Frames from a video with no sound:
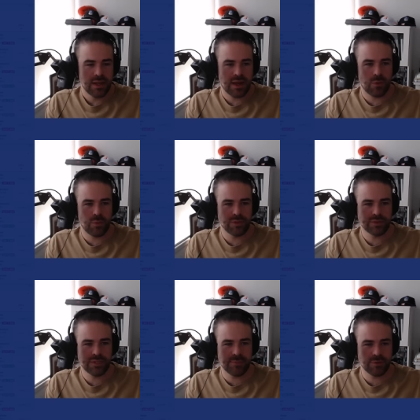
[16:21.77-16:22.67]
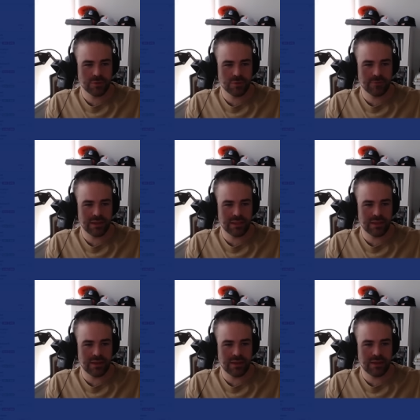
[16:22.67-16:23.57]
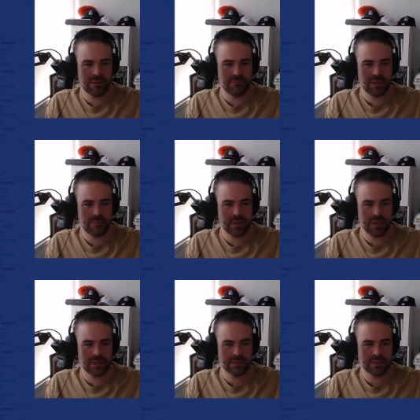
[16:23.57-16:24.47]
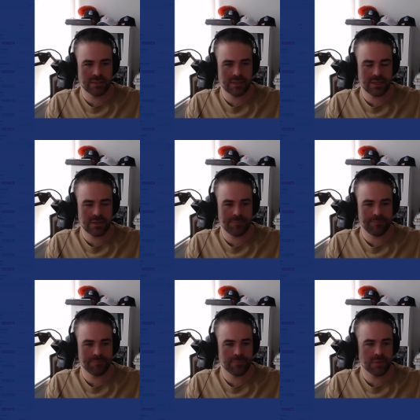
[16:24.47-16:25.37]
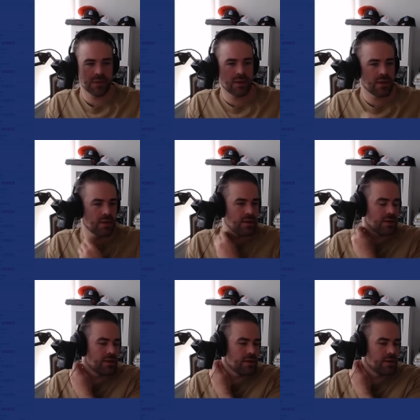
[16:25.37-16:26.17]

Uh, Wilson, I'm not sure if I love him against um, uh,